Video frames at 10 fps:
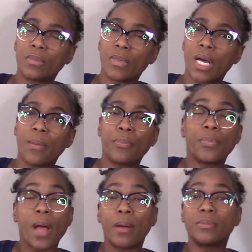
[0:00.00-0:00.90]
I,
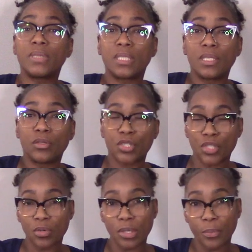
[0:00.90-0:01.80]
I'm still
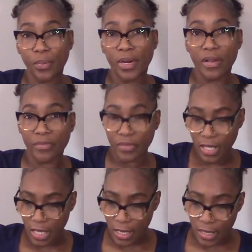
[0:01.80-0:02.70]
short of breath
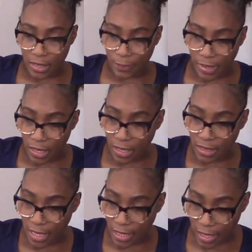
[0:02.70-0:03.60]
is because
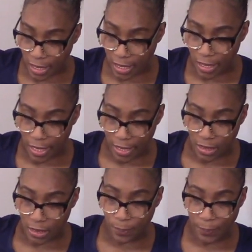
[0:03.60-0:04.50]
I can't
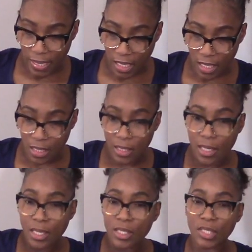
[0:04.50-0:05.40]
expand.
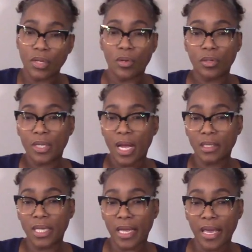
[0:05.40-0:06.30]
So
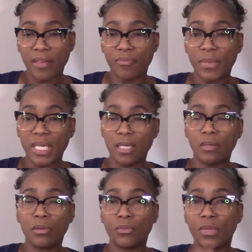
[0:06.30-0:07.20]
doctor gave me
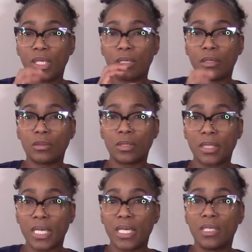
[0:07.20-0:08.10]
one of those
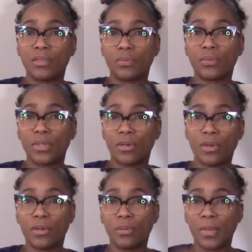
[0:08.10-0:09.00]
things, you know,
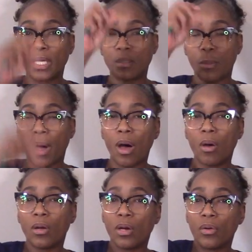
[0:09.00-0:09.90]
you make the ball
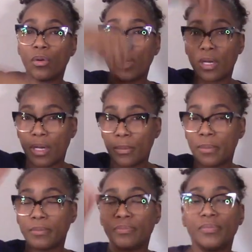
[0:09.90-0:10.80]
go up.
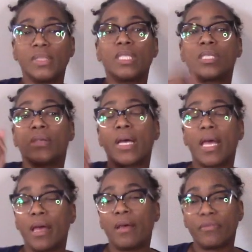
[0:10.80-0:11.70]
So I
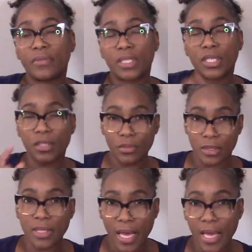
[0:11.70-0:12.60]
have to use
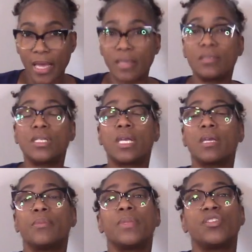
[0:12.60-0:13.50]
that to
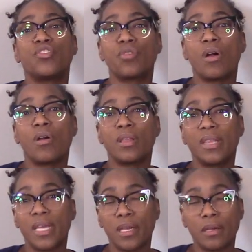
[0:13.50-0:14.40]
get me stronger
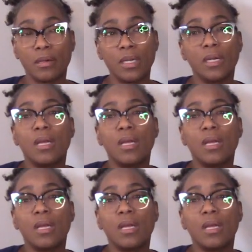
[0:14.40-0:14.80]
there.